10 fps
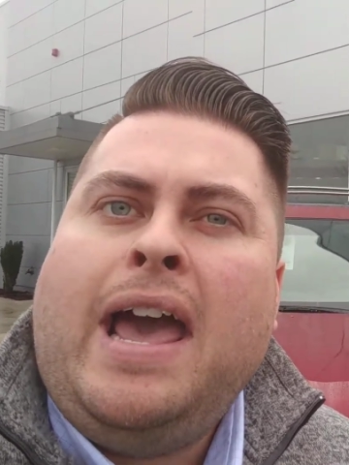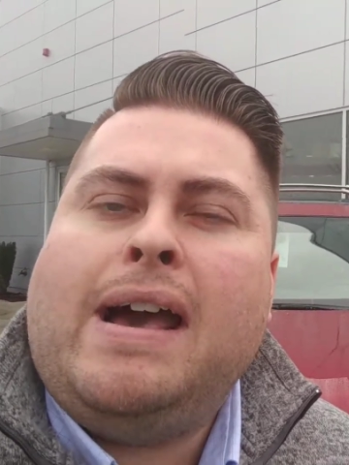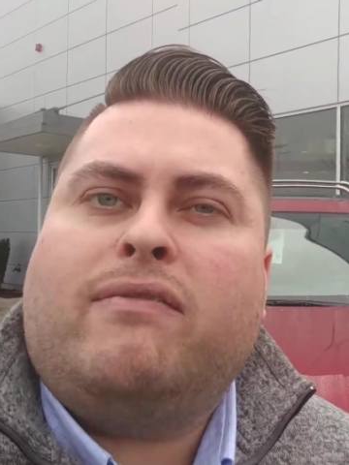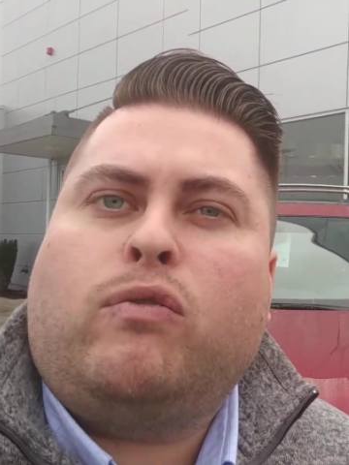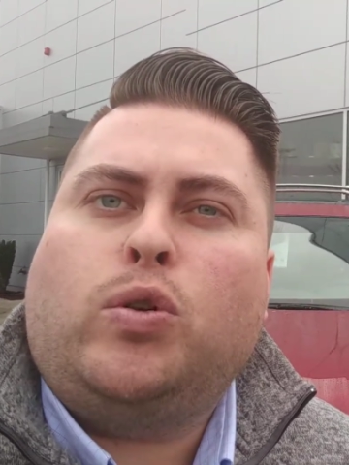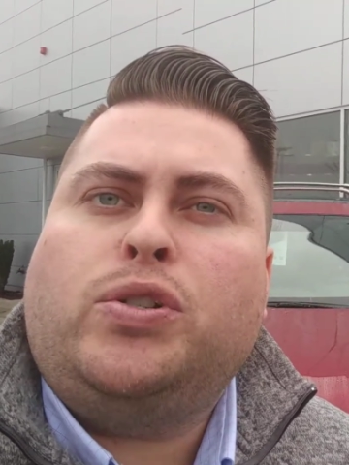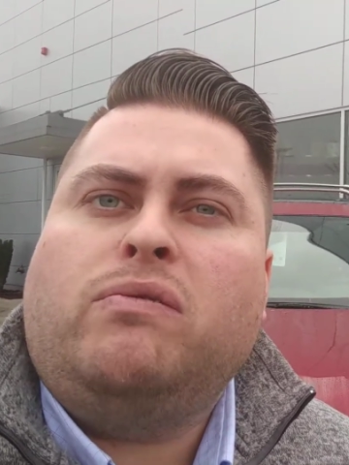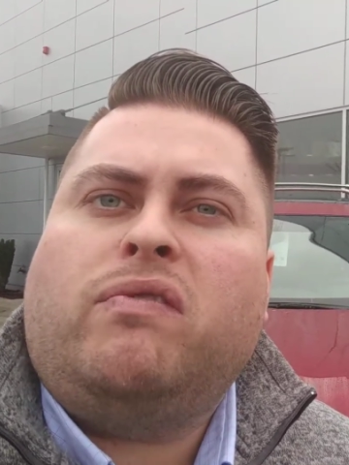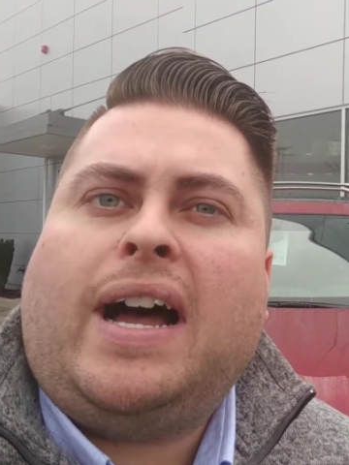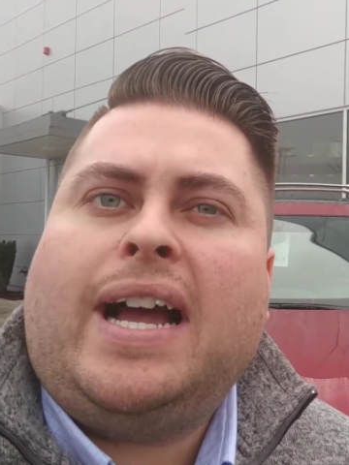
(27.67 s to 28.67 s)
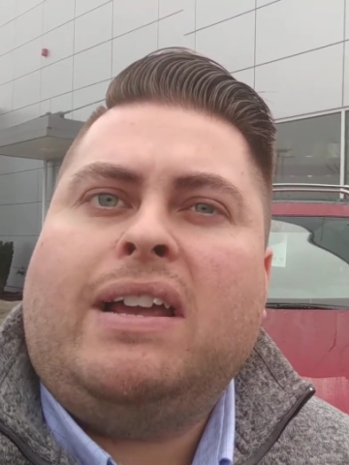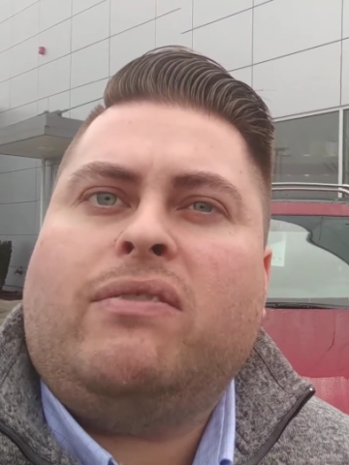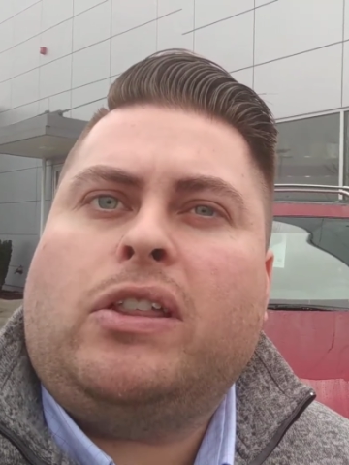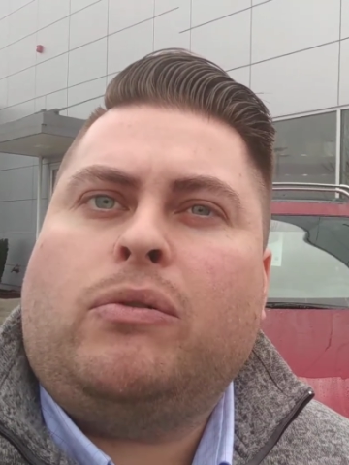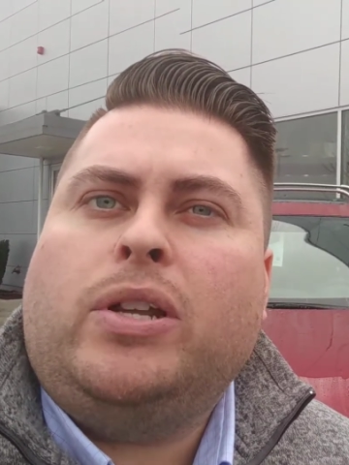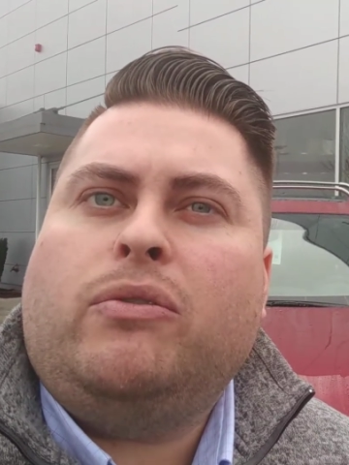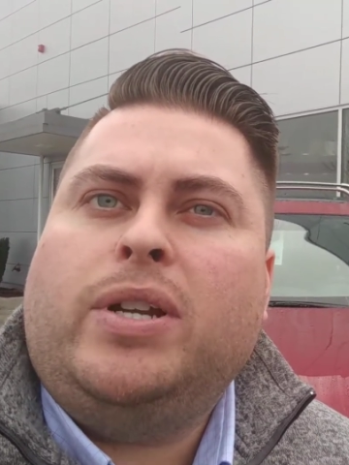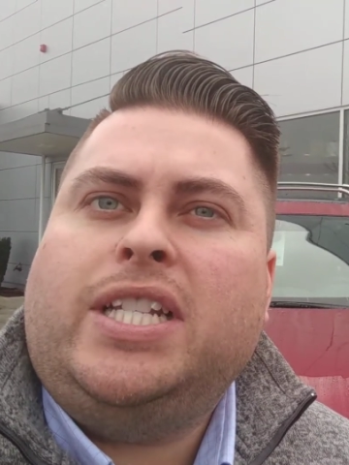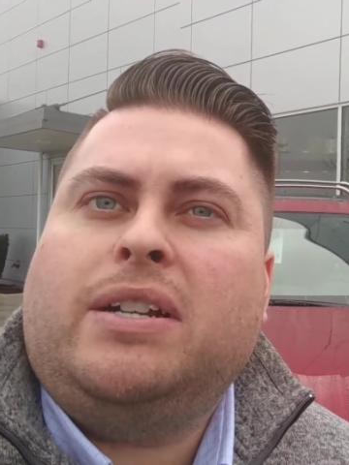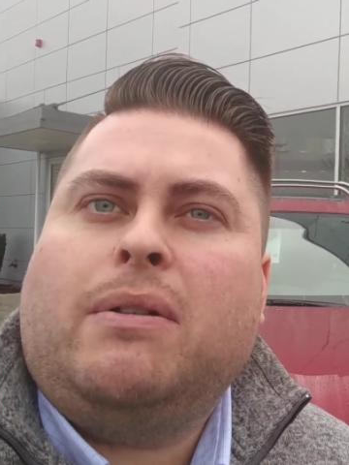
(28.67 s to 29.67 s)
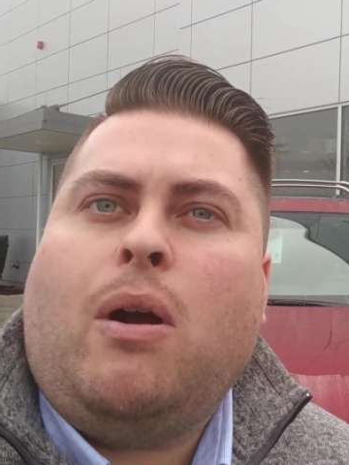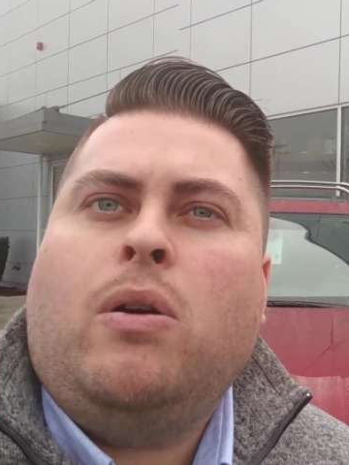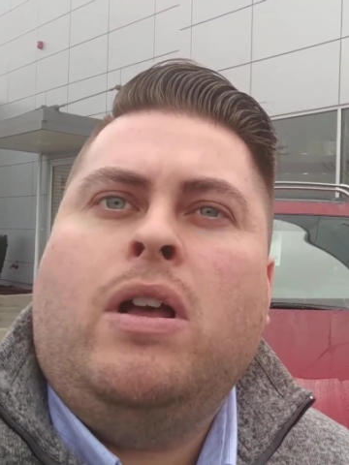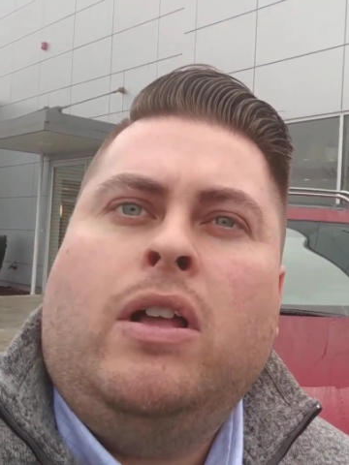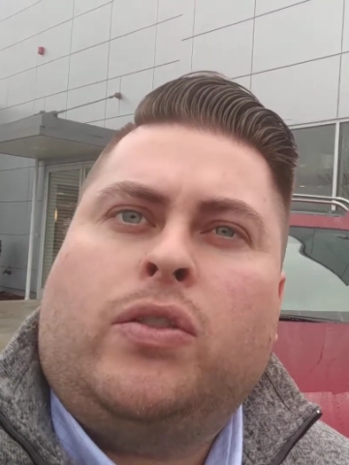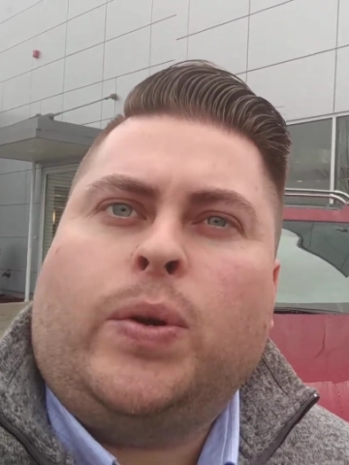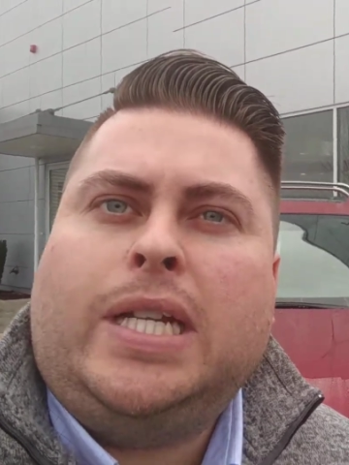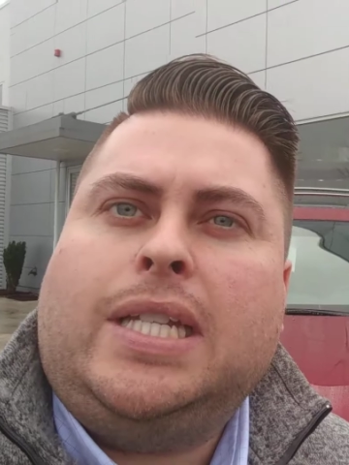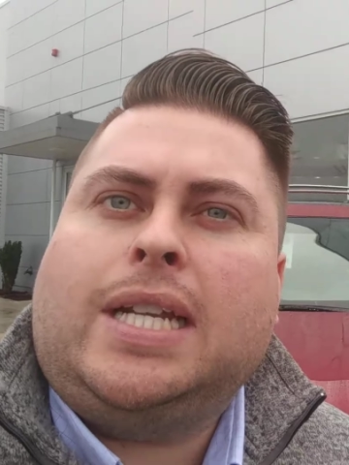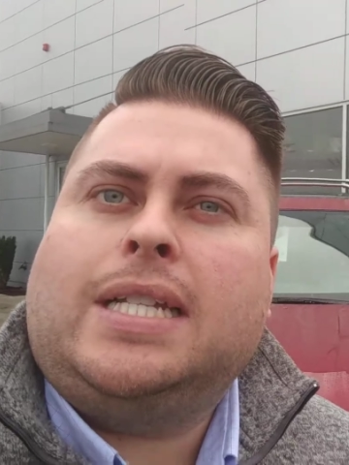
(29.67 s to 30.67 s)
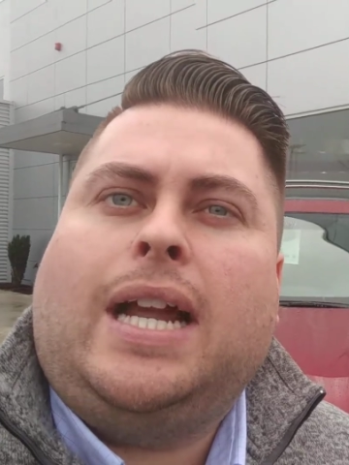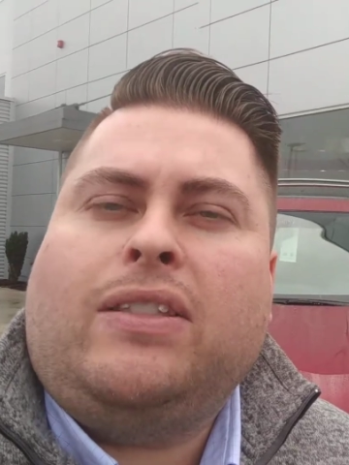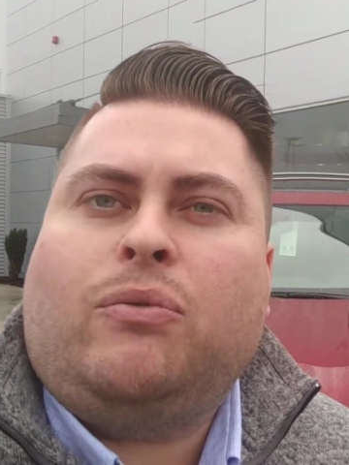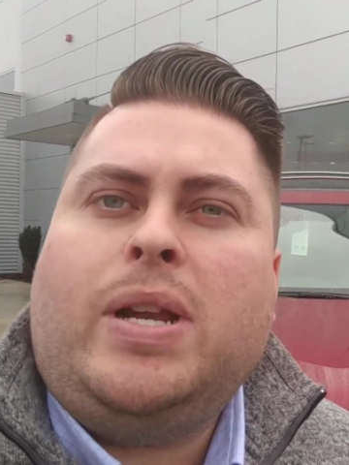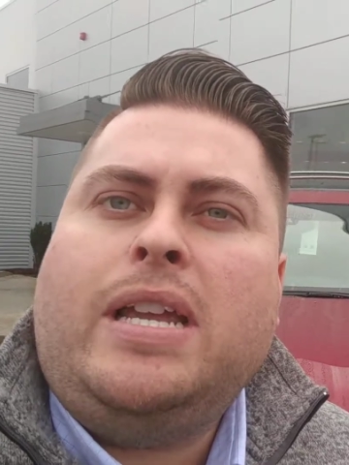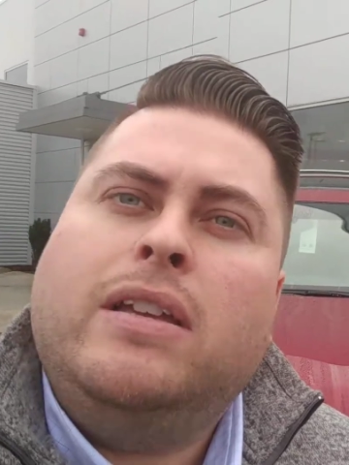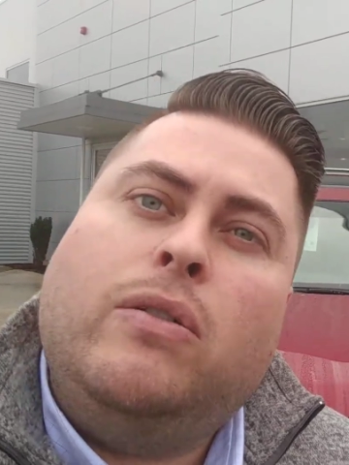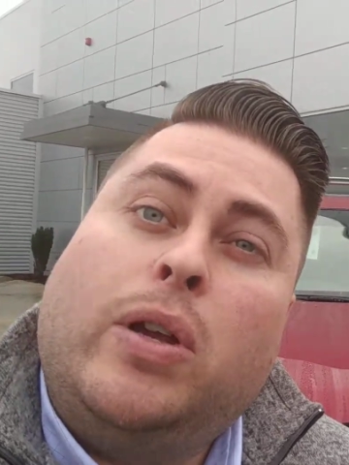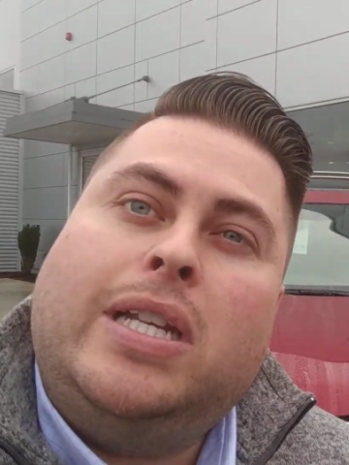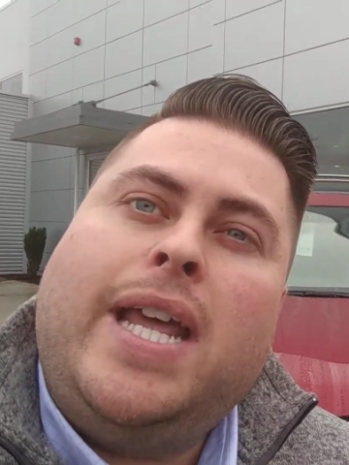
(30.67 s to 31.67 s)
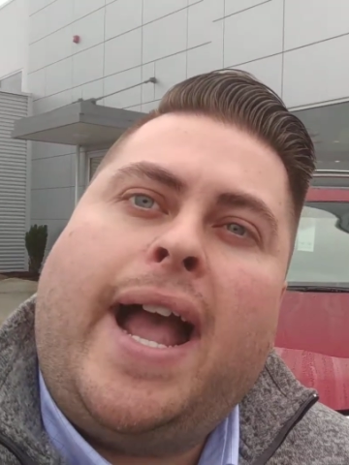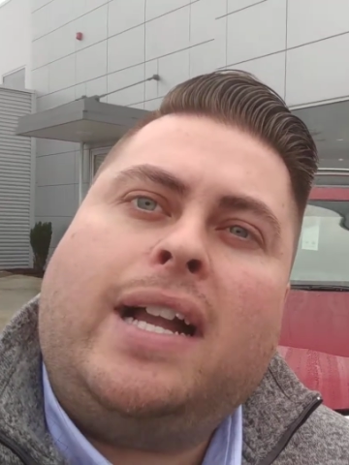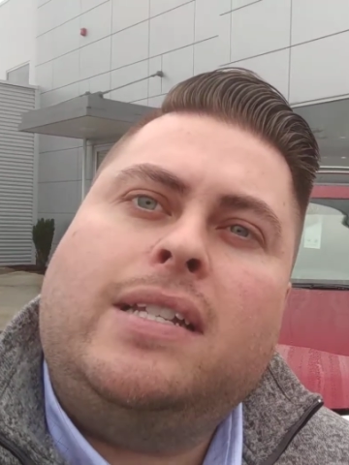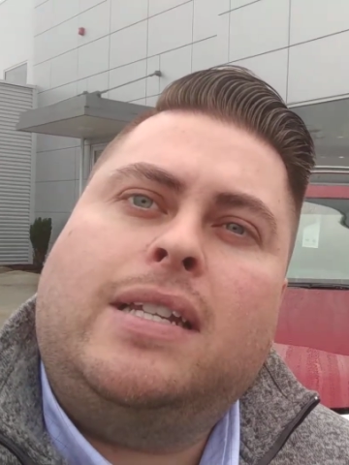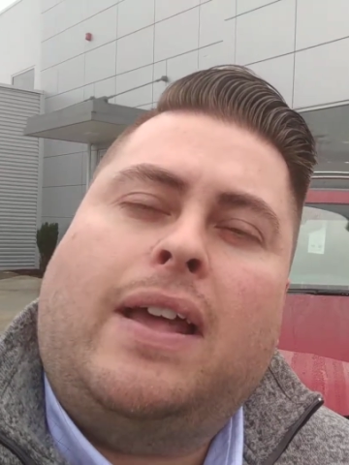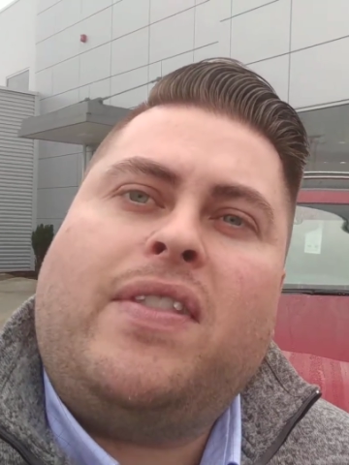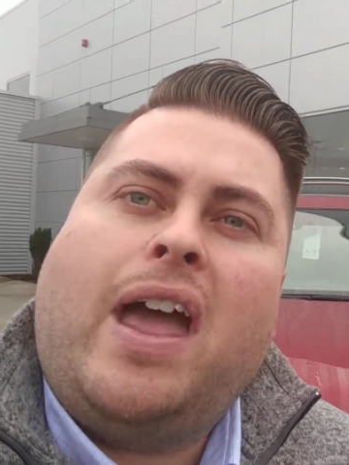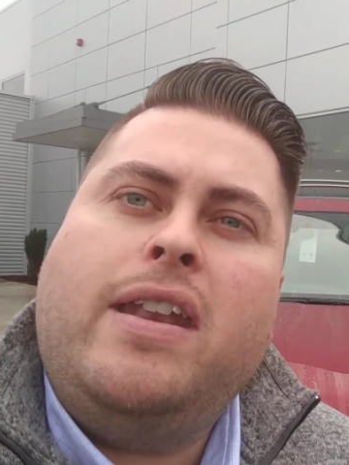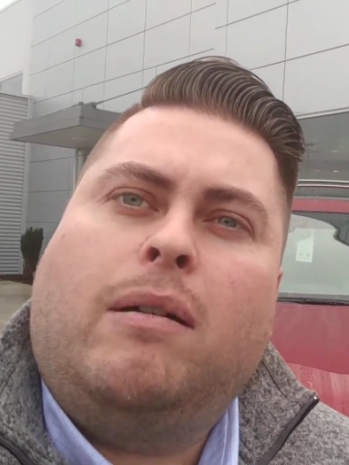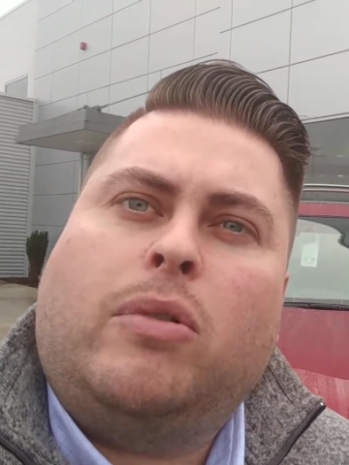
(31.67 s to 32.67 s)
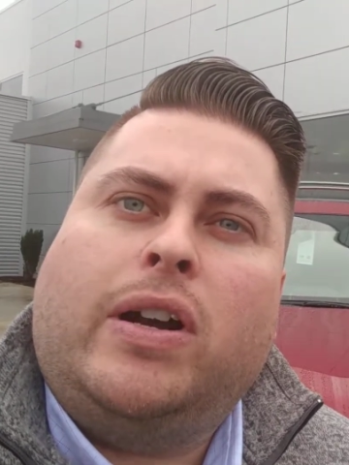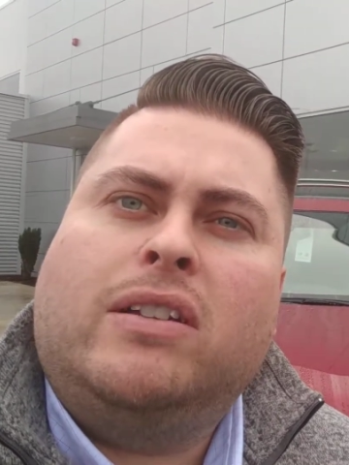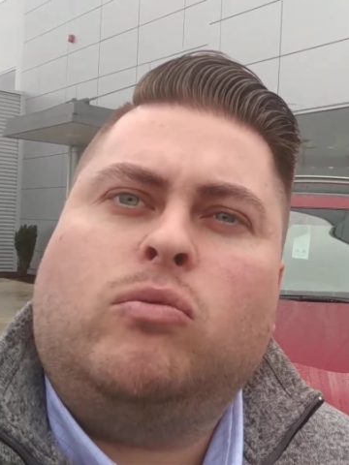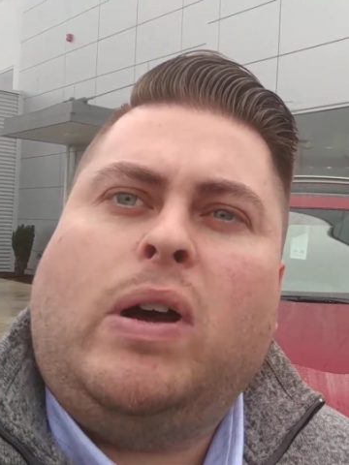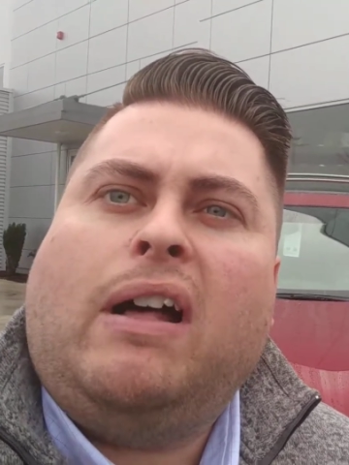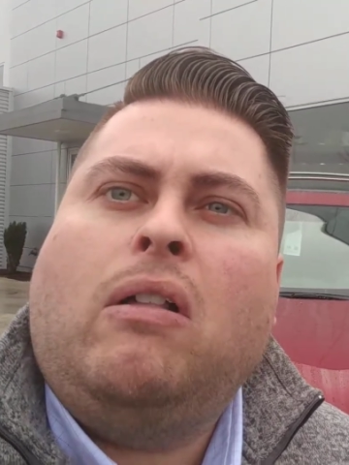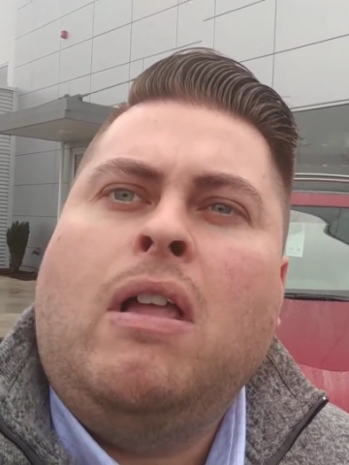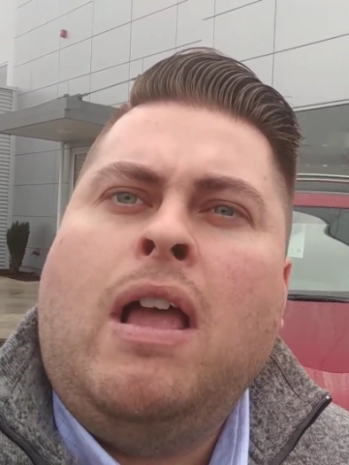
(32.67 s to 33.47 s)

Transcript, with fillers: at 425-330-3693. You can text at that number as well.